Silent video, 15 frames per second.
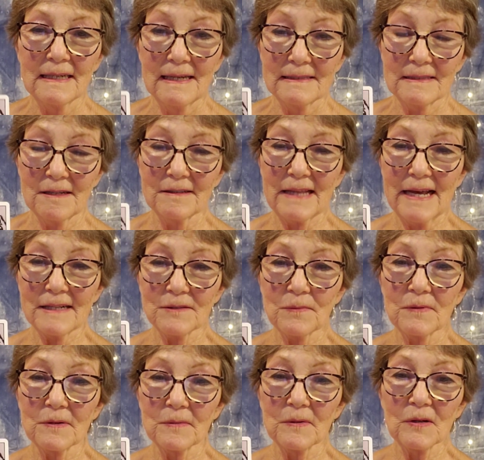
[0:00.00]
So that's
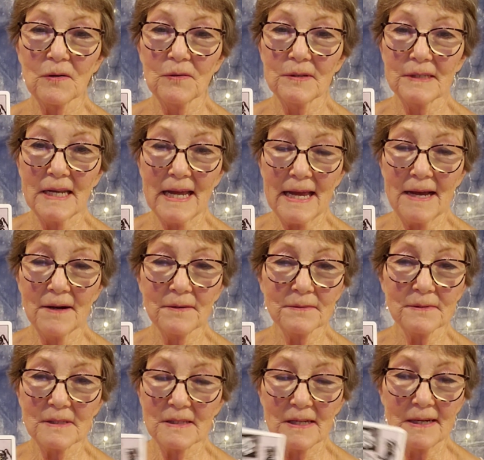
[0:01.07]
where we're going
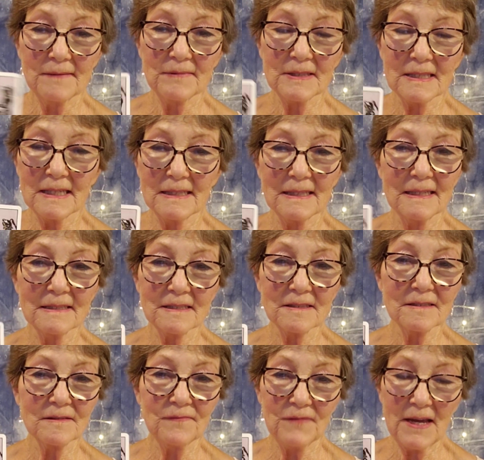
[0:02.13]
now. Everything that's
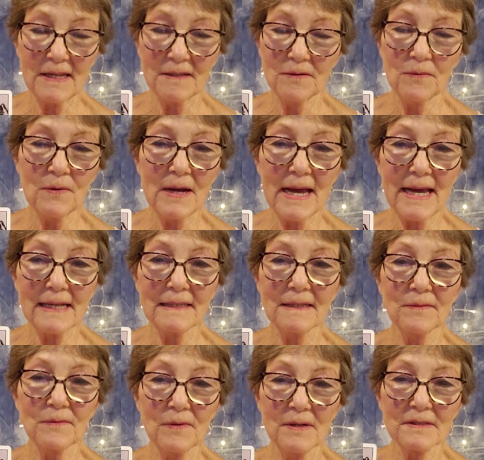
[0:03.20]
fading away
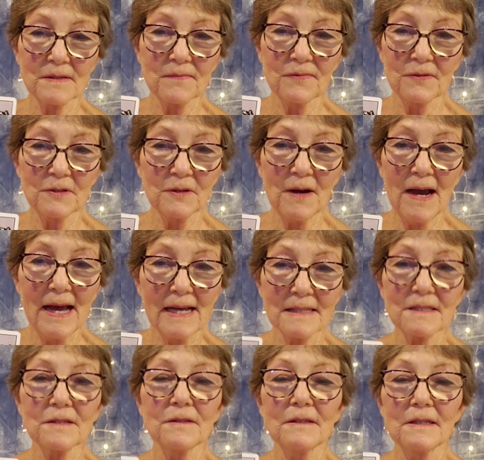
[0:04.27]
that wasn't for your
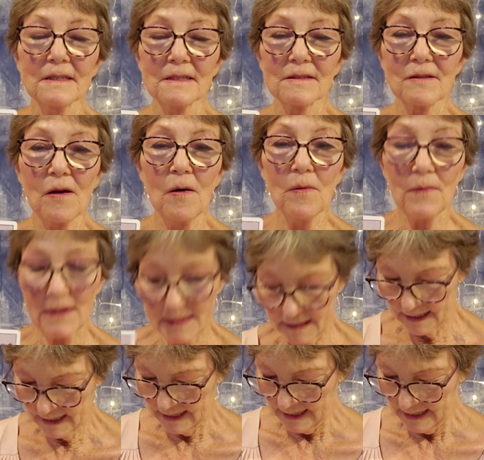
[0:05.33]
highest good is going.